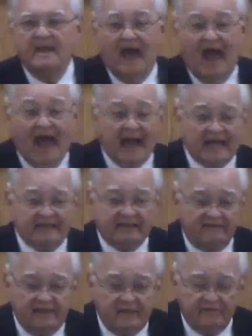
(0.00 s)
I like to
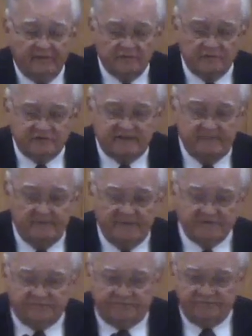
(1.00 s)
think of those
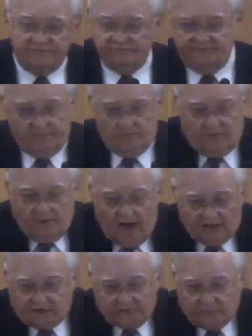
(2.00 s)
assemblies that we're
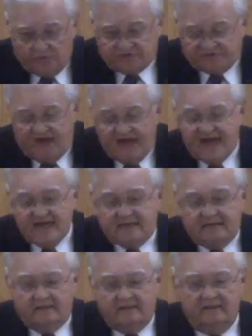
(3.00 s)
not to forsake,
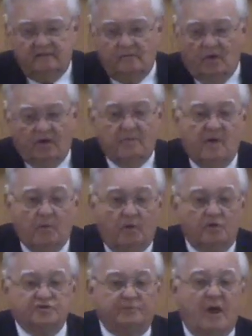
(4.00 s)
wherein we
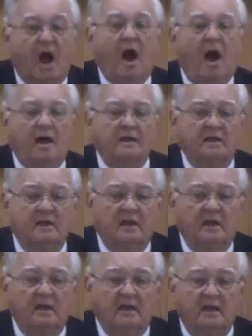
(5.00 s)
worship God,
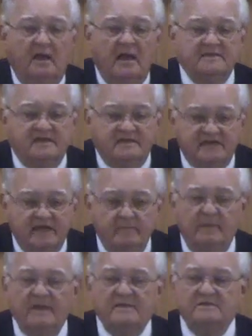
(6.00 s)
as
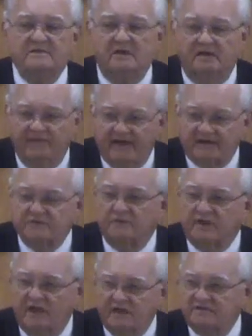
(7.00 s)
assemblies of
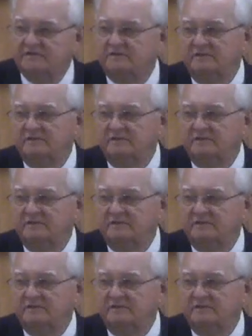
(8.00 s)
exhortation.